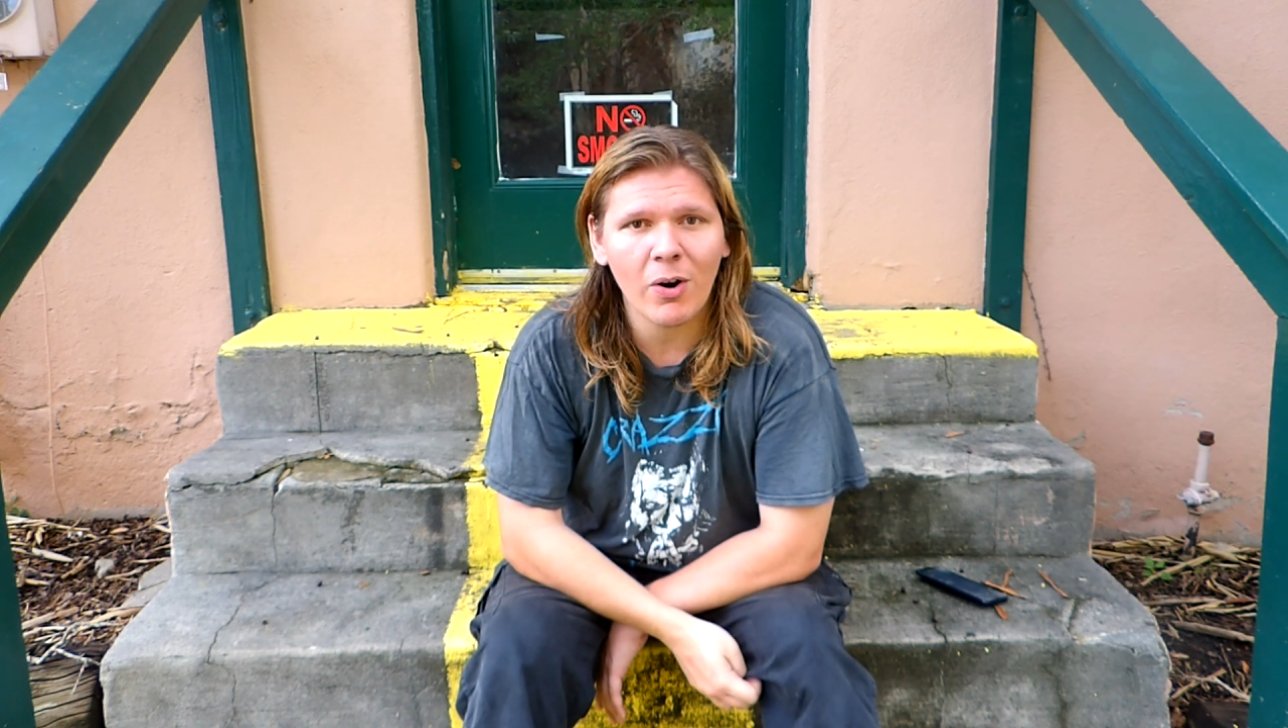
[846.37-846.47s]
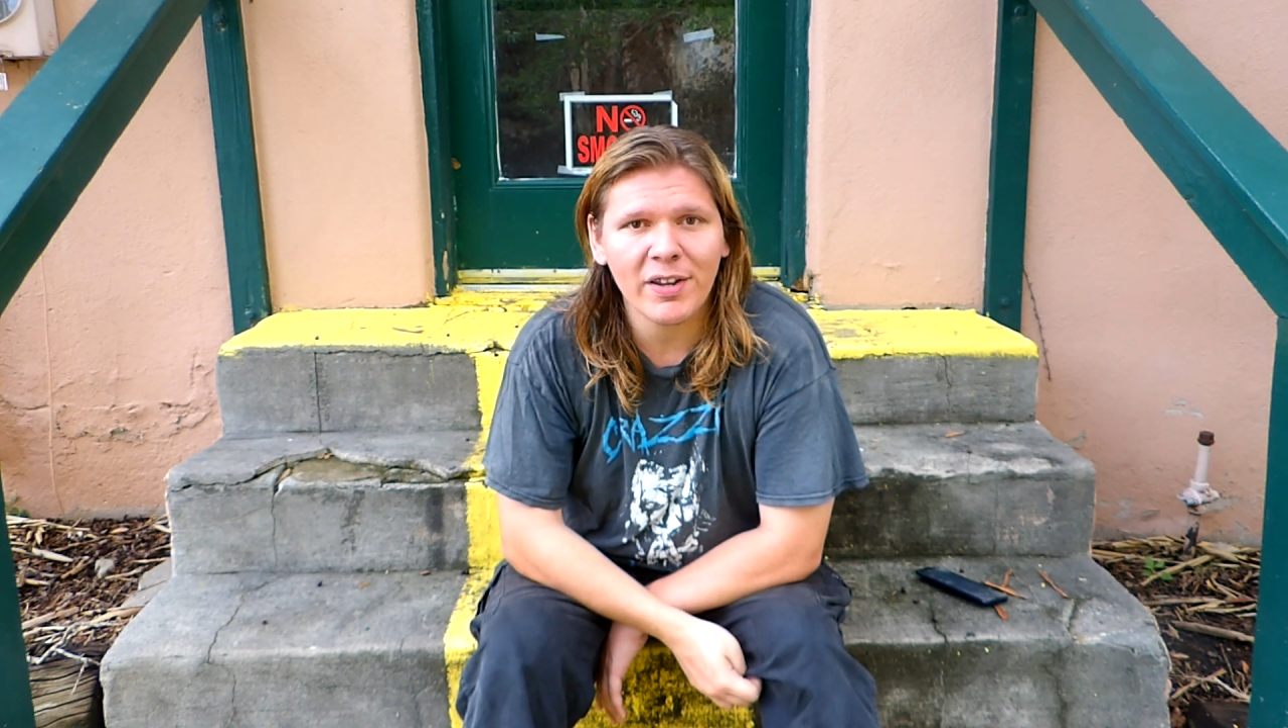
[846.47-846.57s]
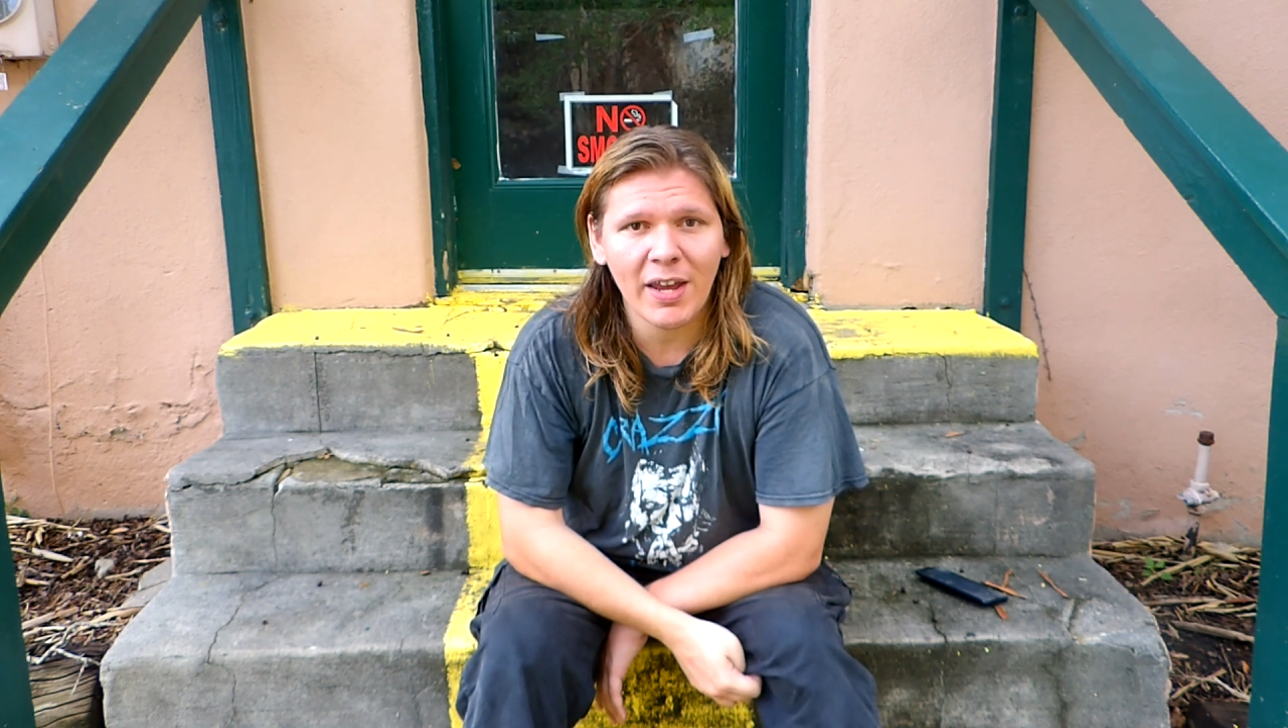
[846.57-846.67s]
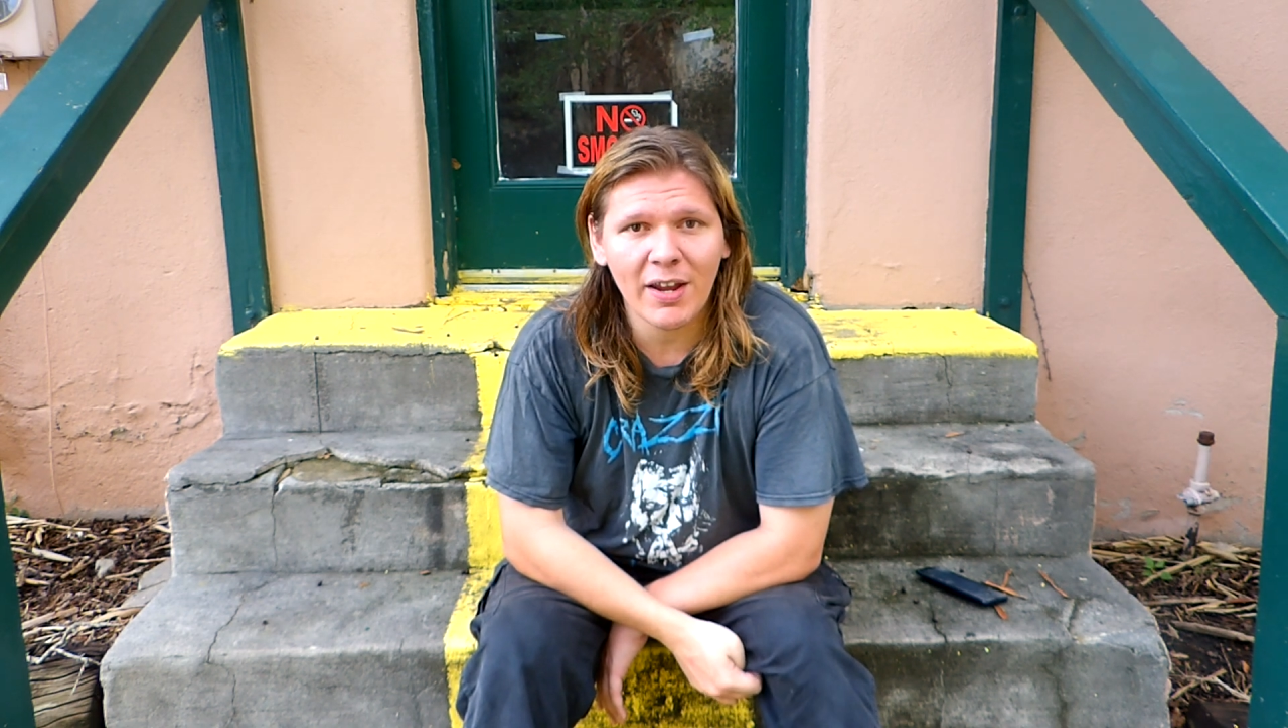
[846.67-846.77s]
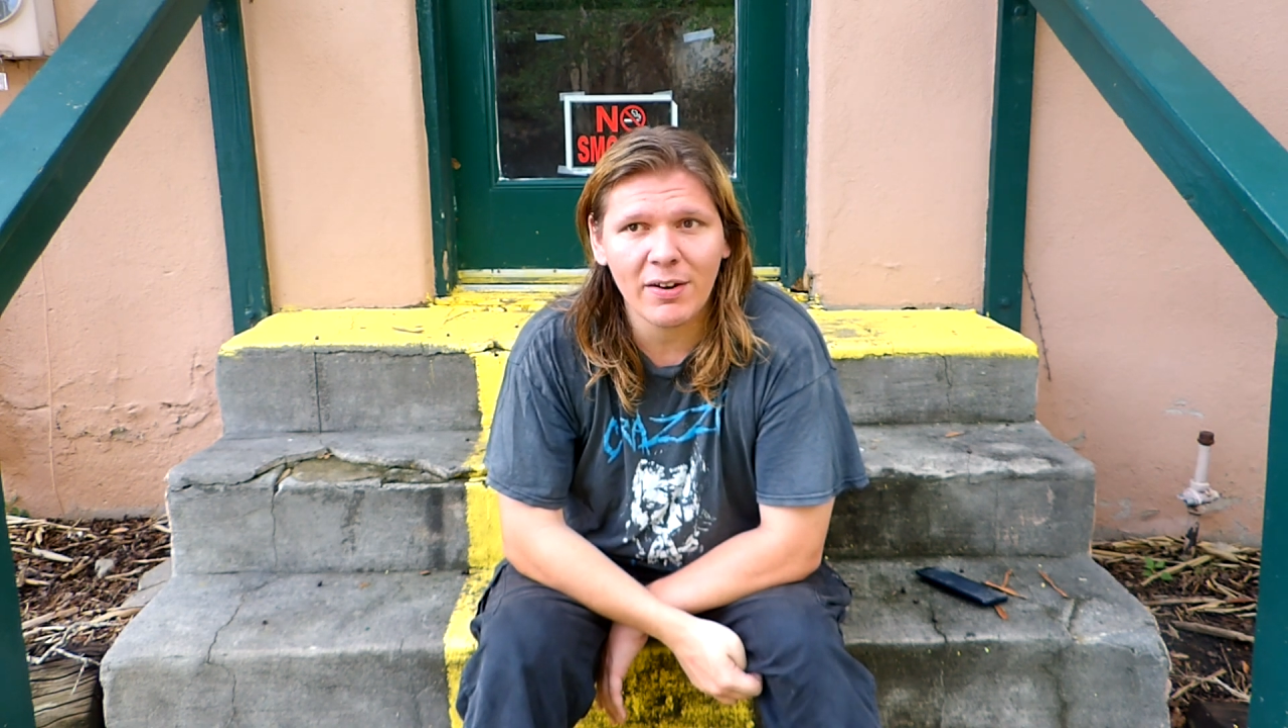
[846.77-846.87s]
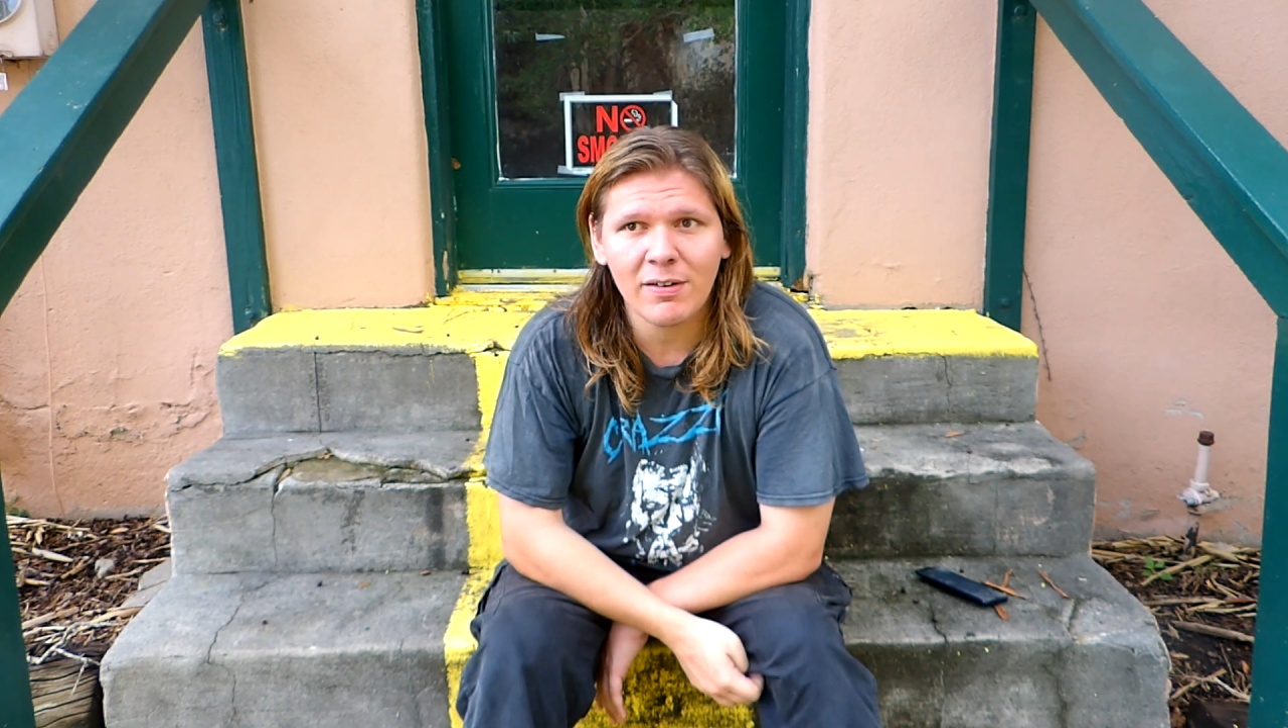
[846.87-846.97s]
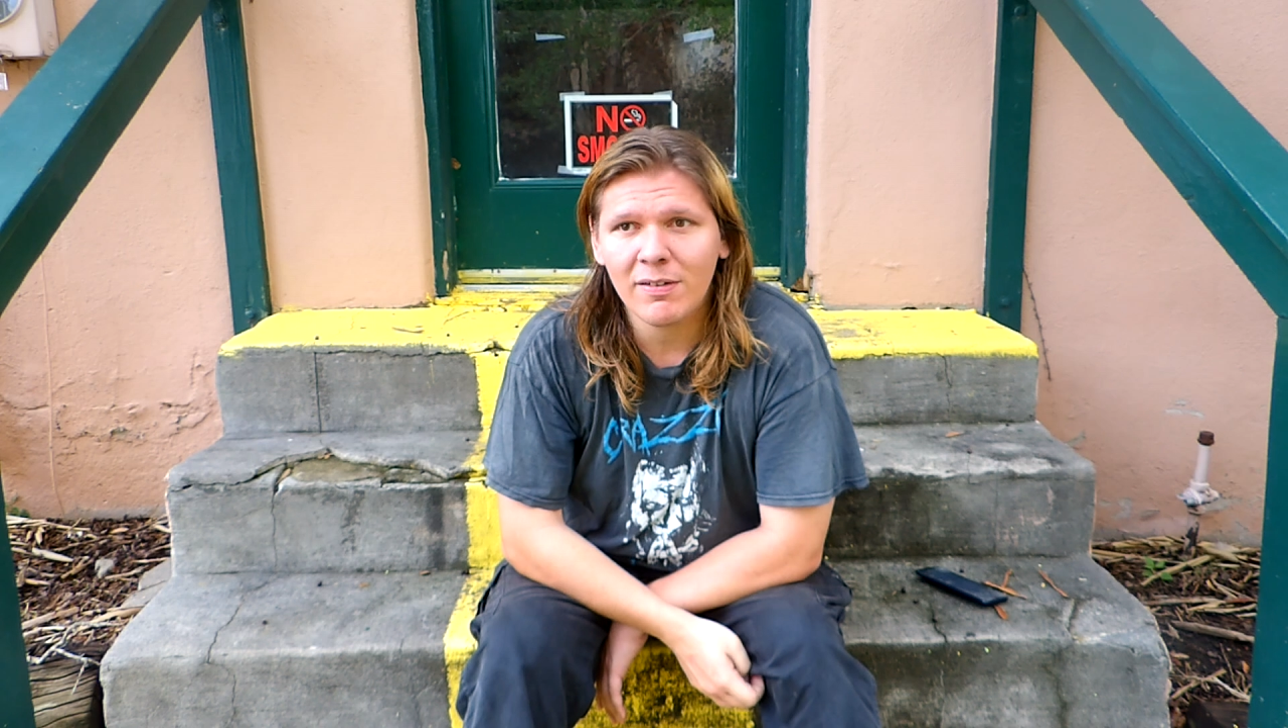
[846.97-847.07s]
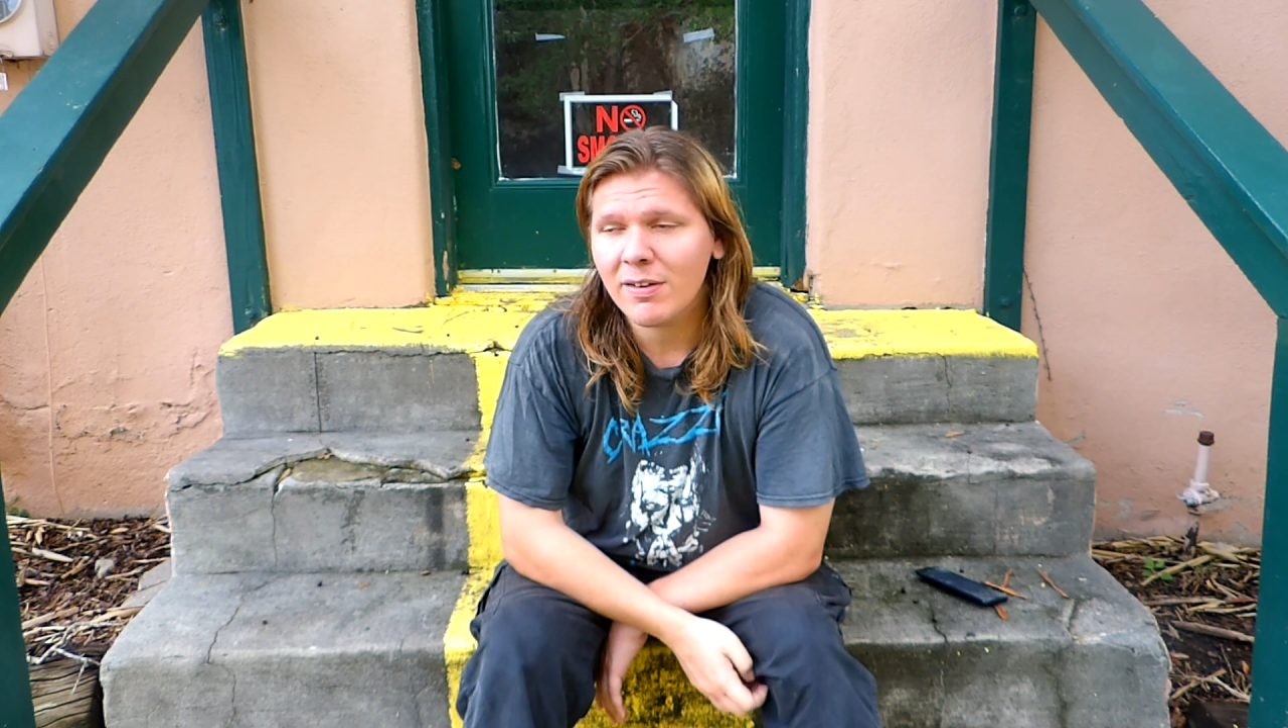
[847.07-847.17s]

I can.